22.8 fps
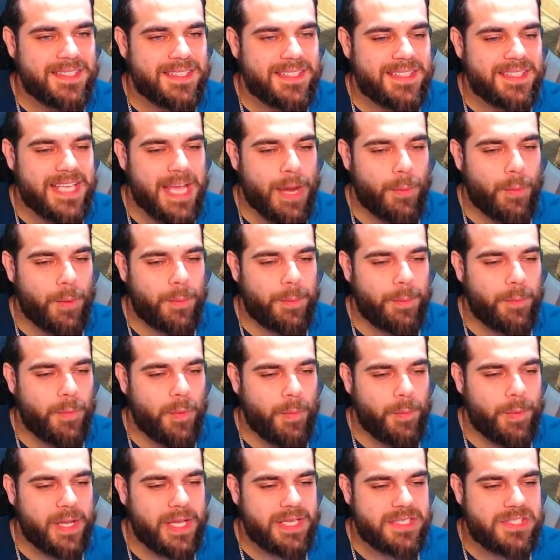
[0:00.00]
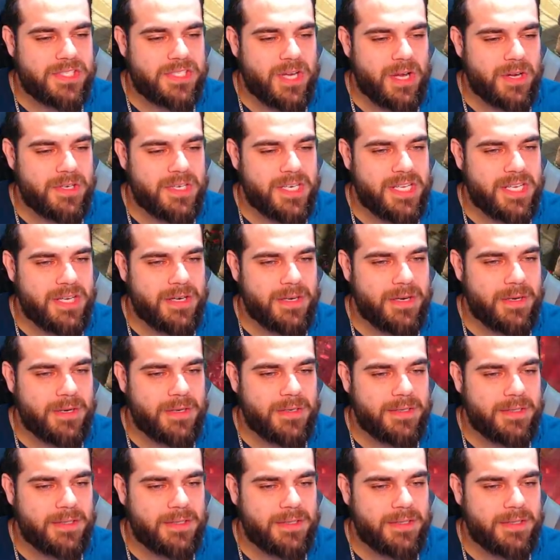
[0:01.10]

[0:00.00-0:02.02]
Yeah, we'll get stunned here.